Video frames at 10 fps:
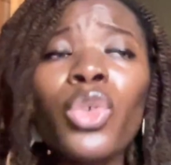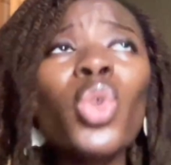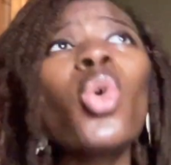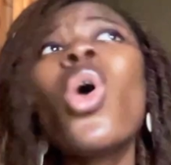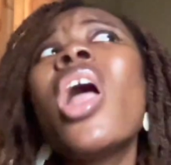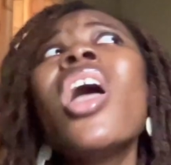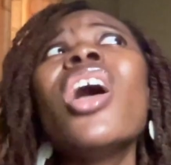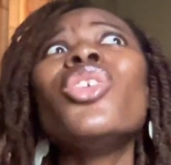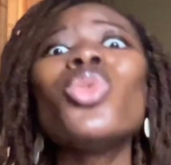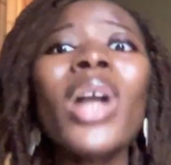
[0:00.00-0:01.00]
So
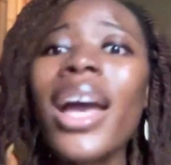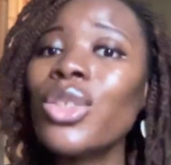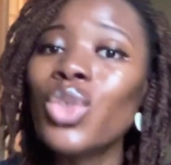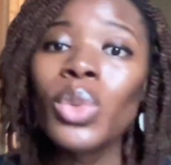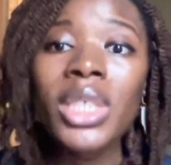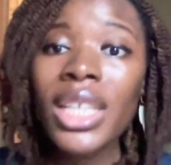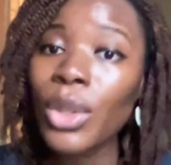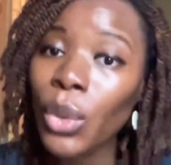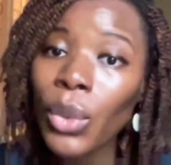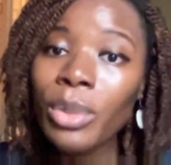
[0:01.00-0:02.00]
you can't do it
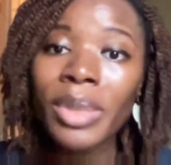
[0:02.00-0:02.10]
alone.